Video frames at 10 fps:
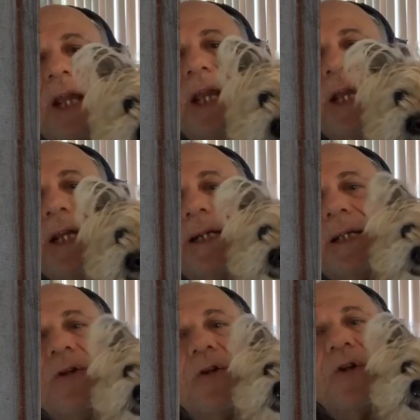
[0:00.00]
He
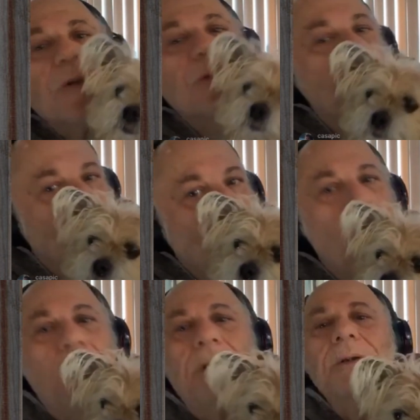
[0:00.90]
is just.
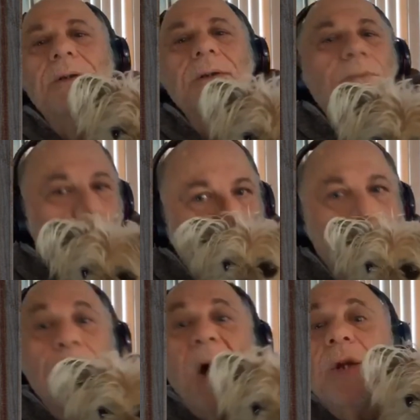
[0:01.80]

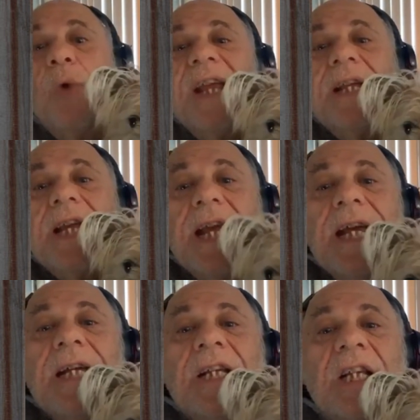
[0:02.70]
By the way,
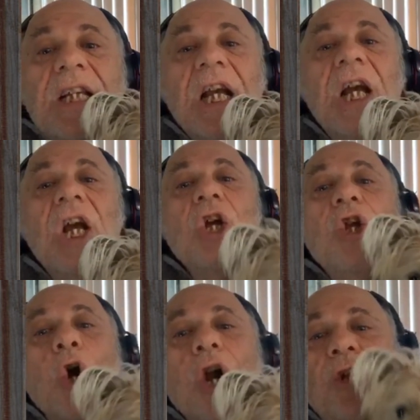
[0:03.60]
kiss
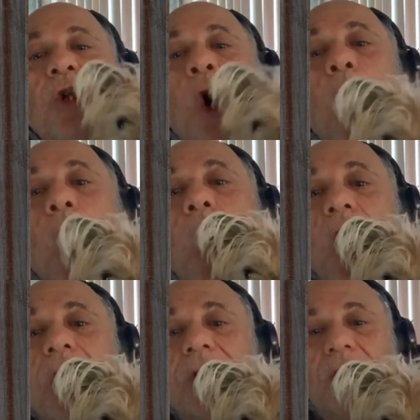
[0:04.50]
your
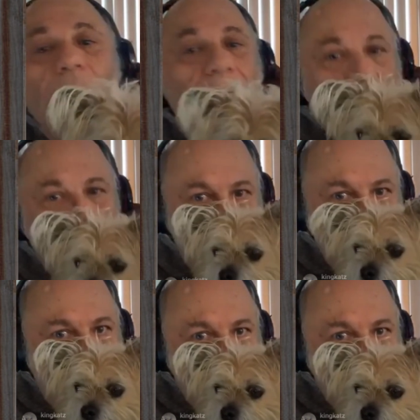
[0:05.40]
dogs, okay?